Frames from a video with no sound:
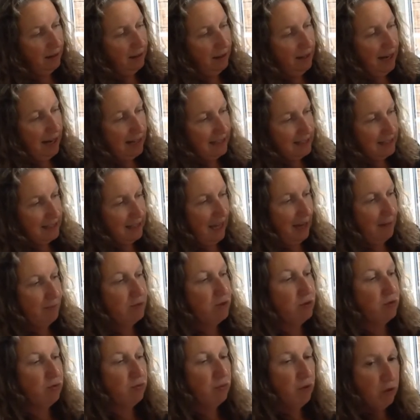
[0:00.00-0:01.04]
landscape to
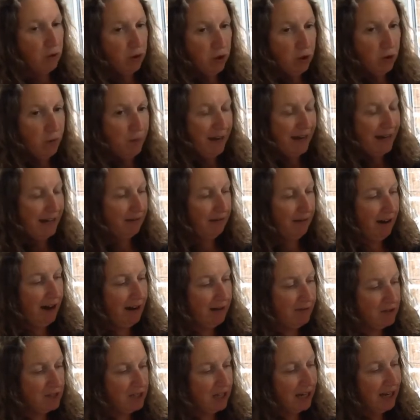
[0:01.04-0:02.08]
draw your
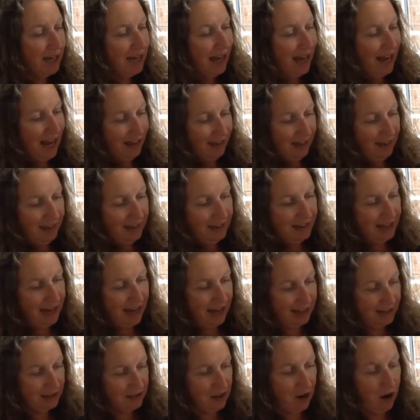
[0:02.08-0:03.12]
background, and then the
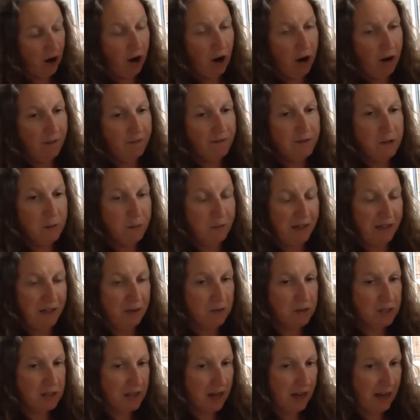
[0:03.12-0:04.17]
next half to be your
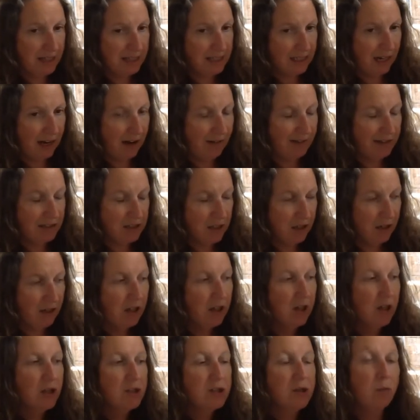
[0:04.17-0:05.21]
slider character.
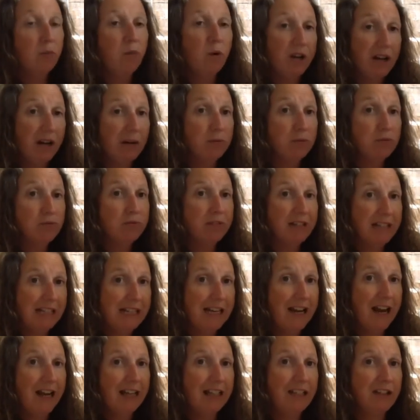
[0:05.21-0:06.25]
So what I would really
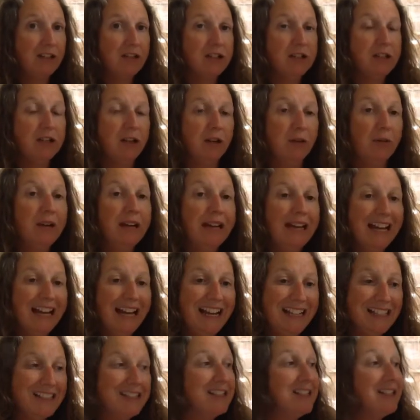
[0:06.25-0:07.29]
like you to do
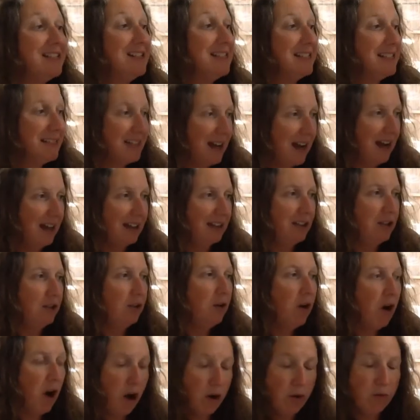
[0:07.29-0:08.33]
is to design
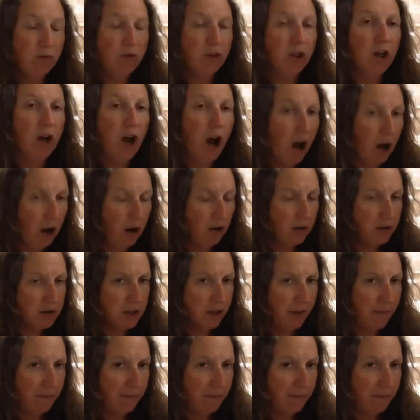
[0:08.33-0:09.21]
your own card.